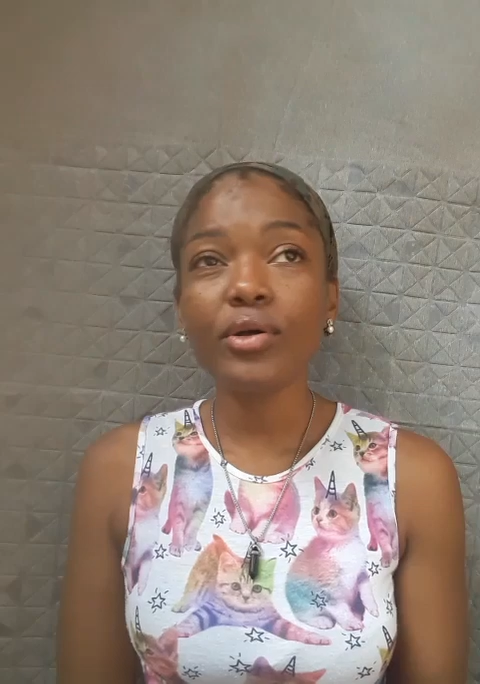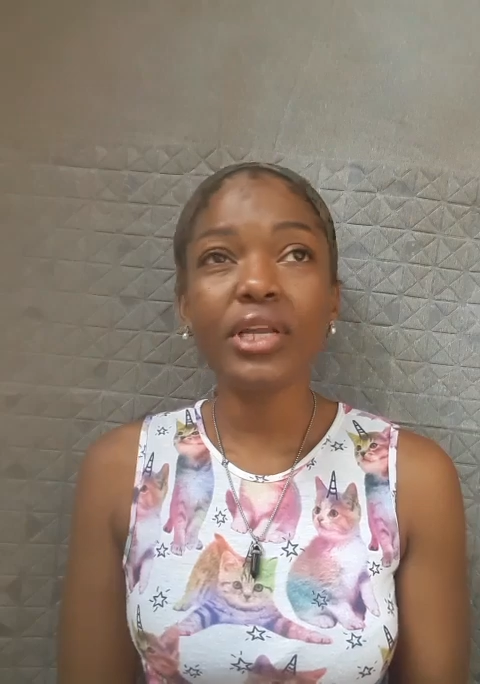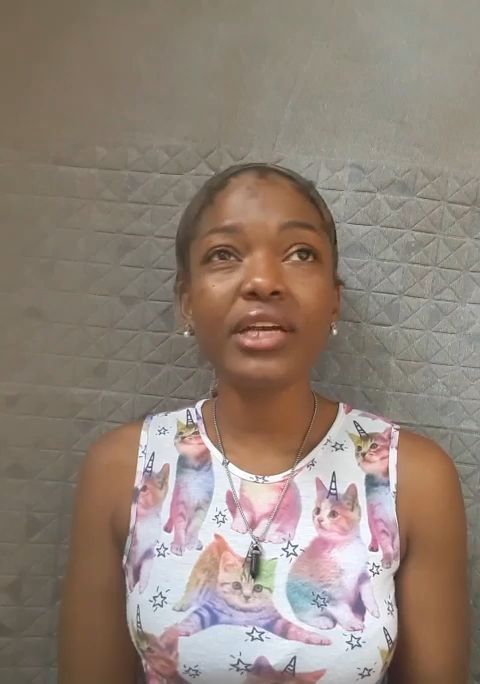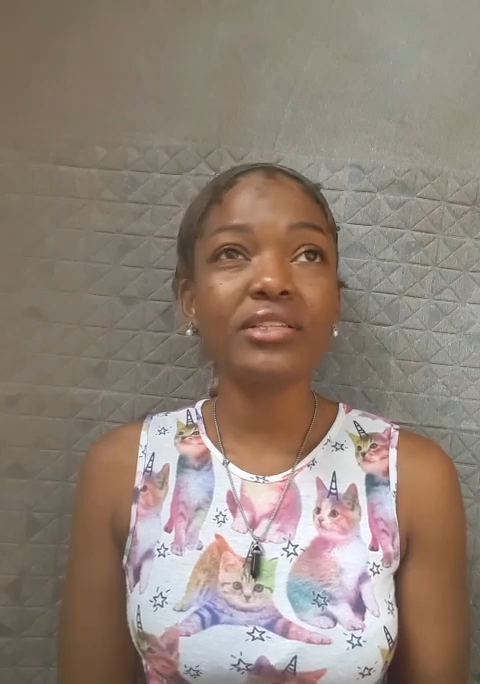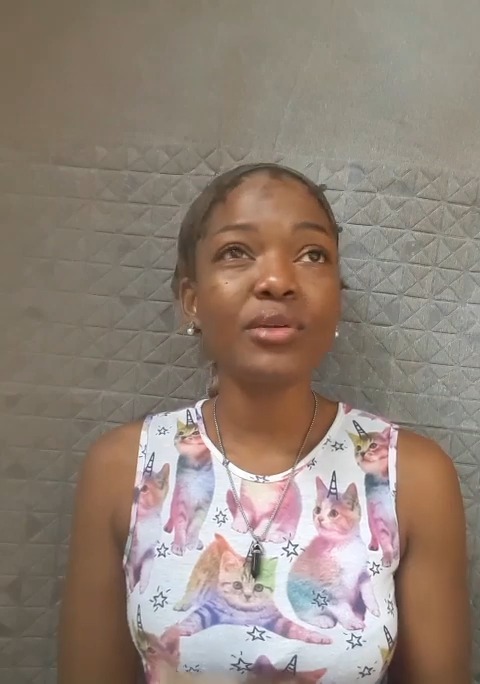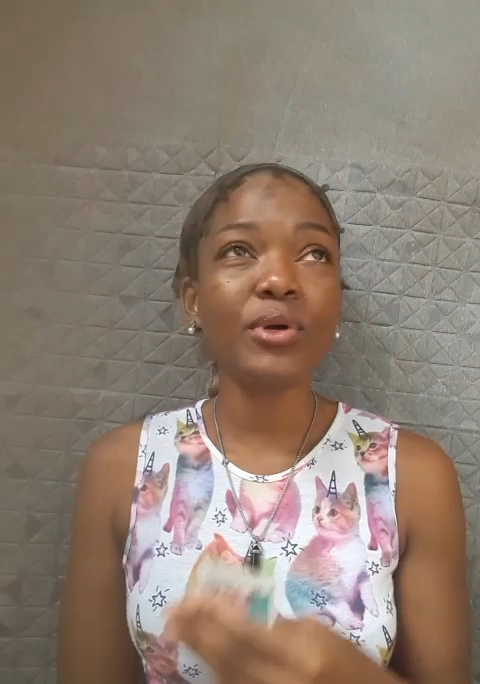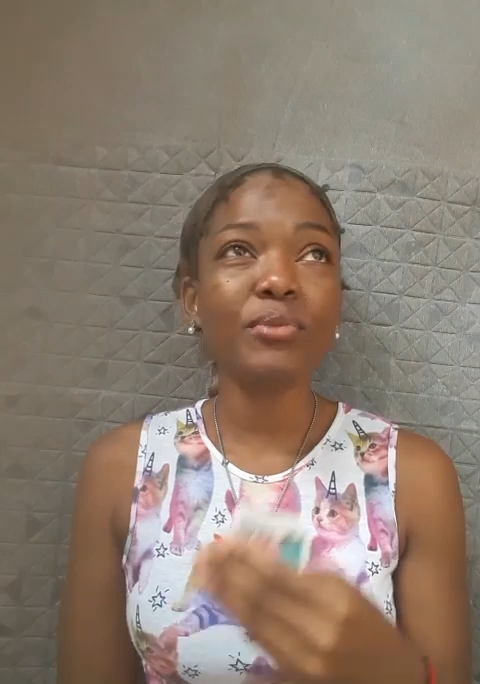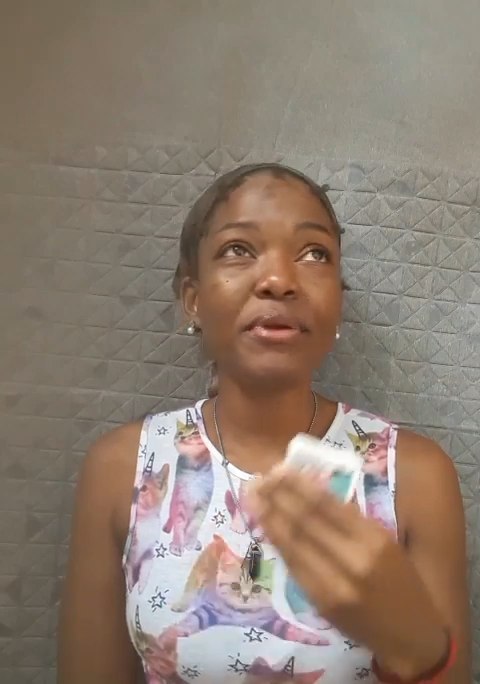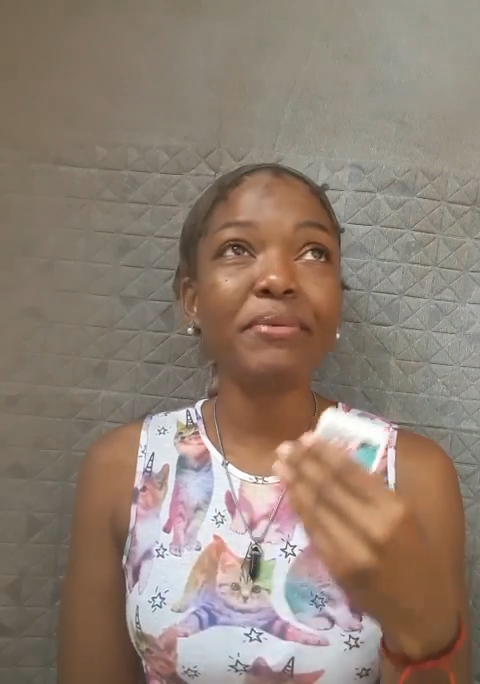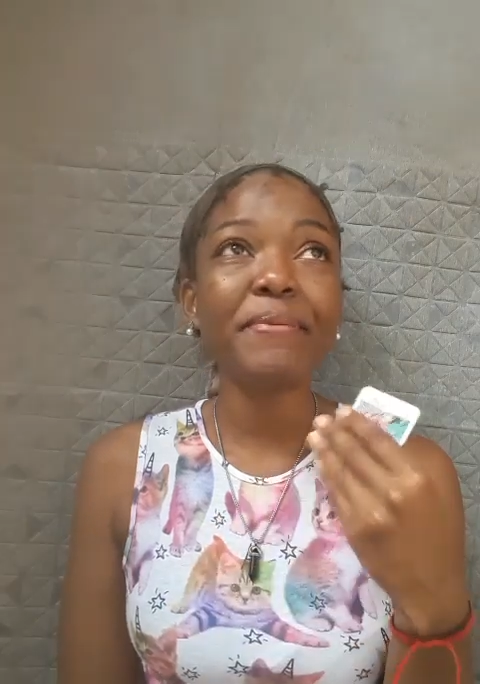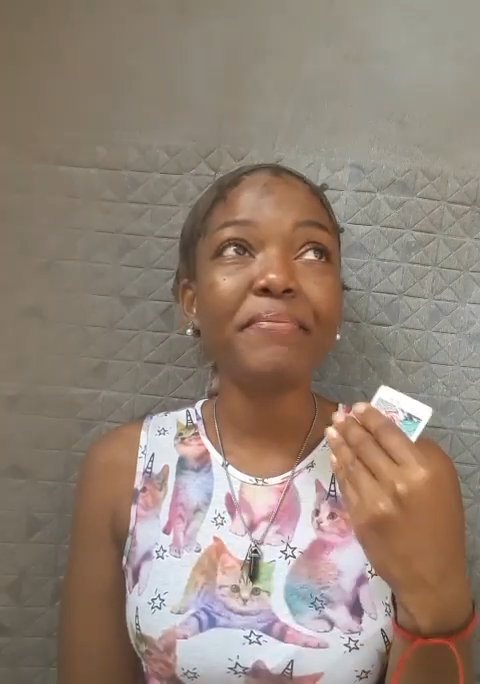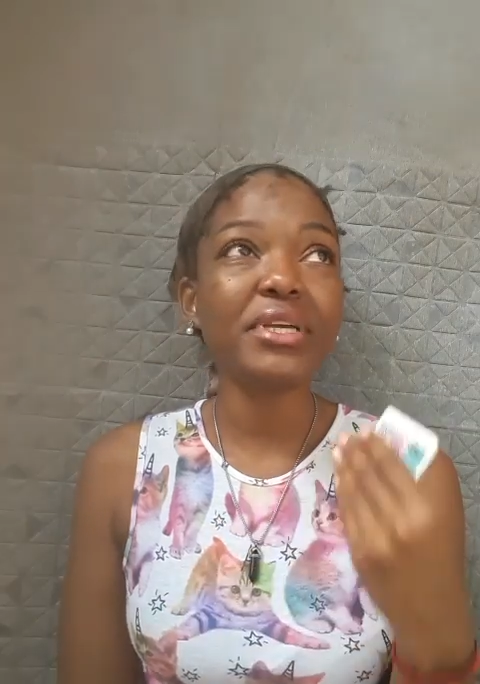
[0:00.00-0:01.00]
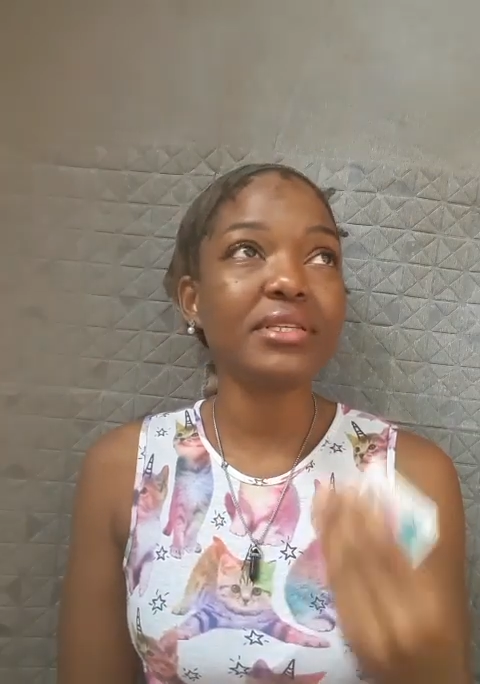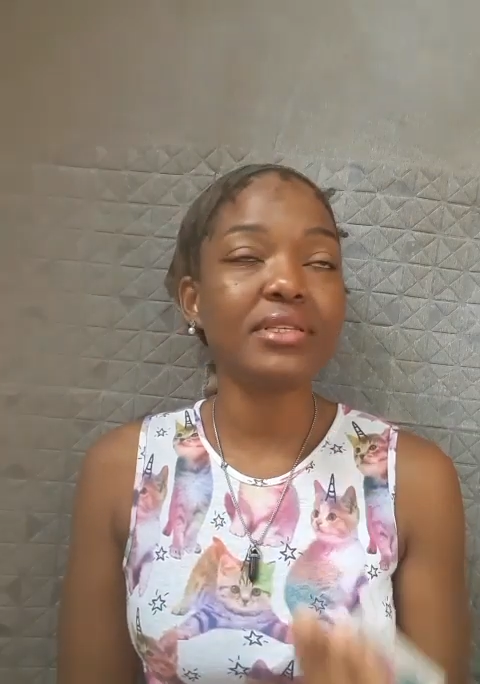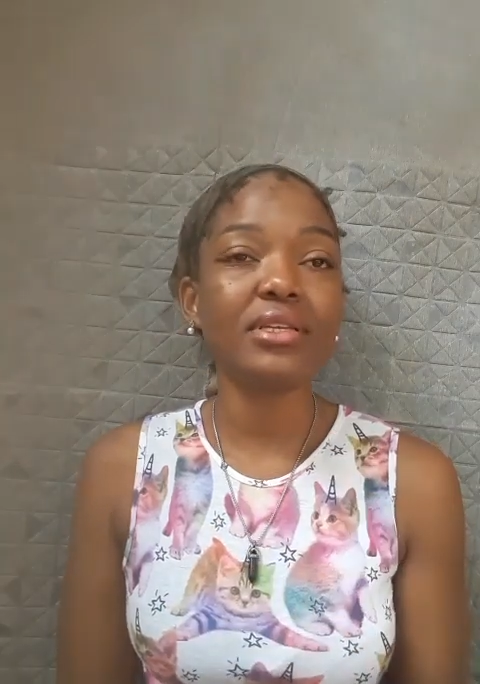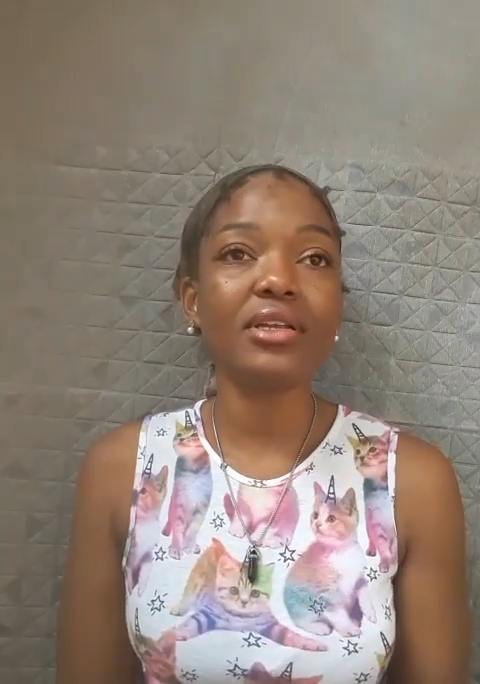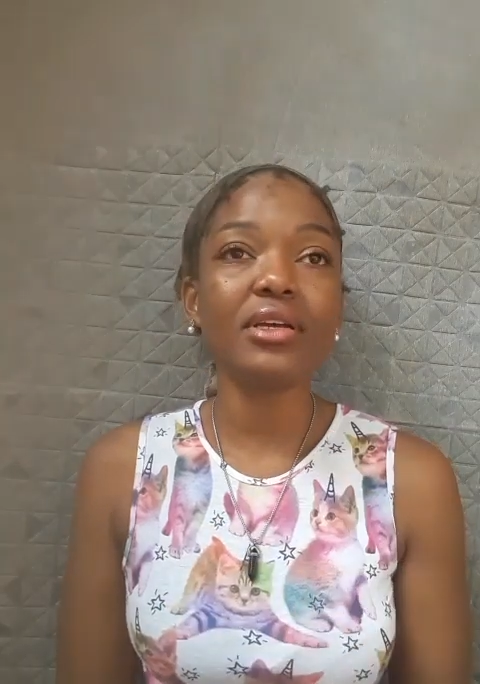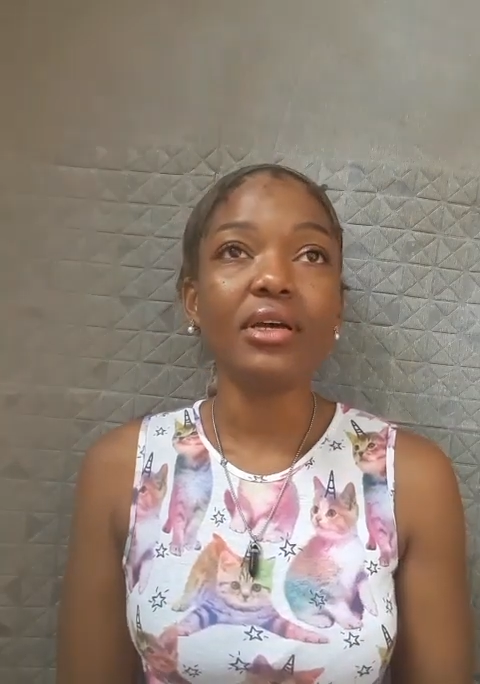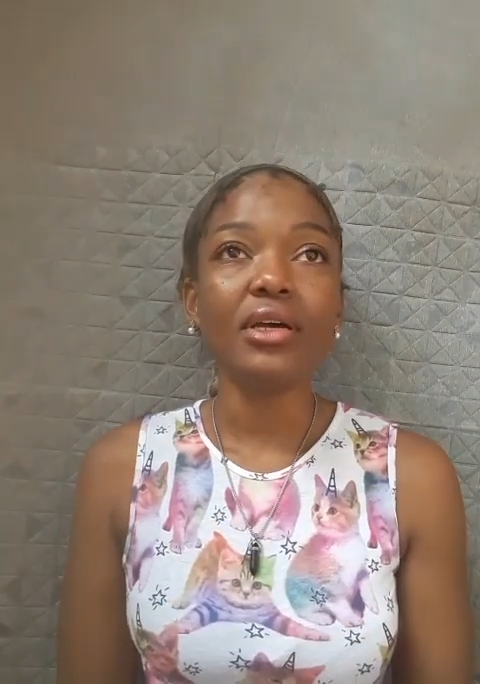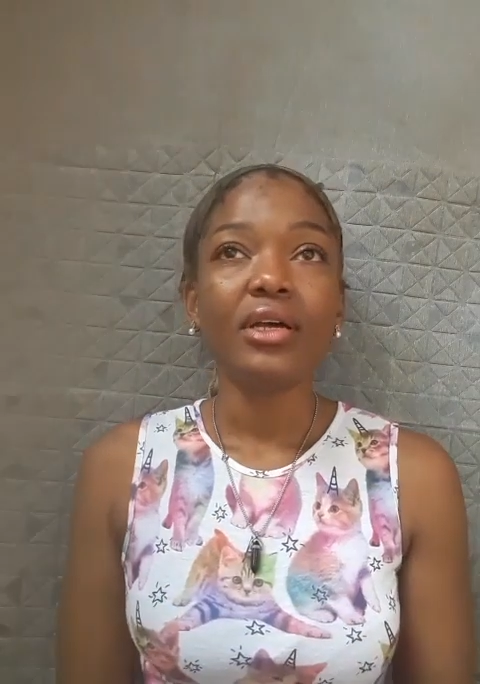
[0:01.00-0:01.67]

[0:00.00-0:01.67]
like someone may be missing,